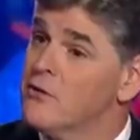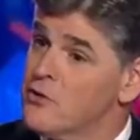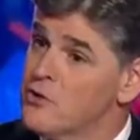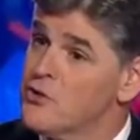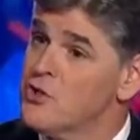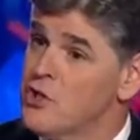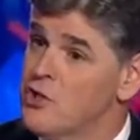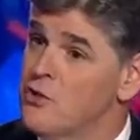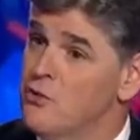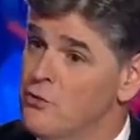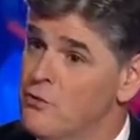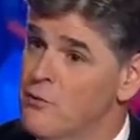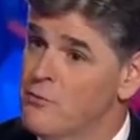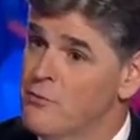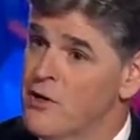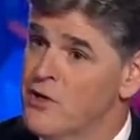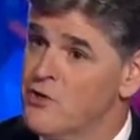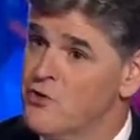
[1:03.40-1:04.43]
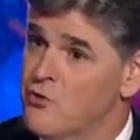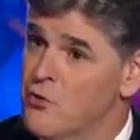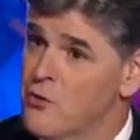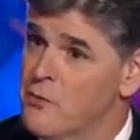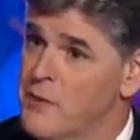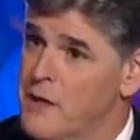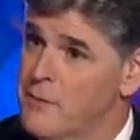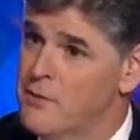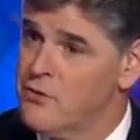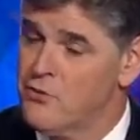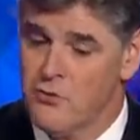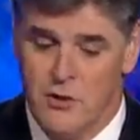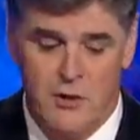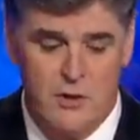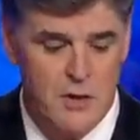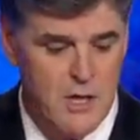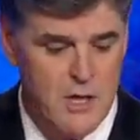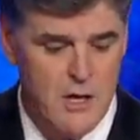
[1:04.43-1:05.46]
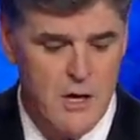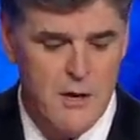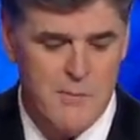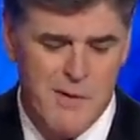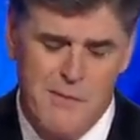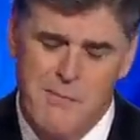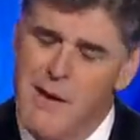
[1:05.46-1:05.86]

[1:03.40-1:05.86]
because she used the phrase drill, baby, drill, but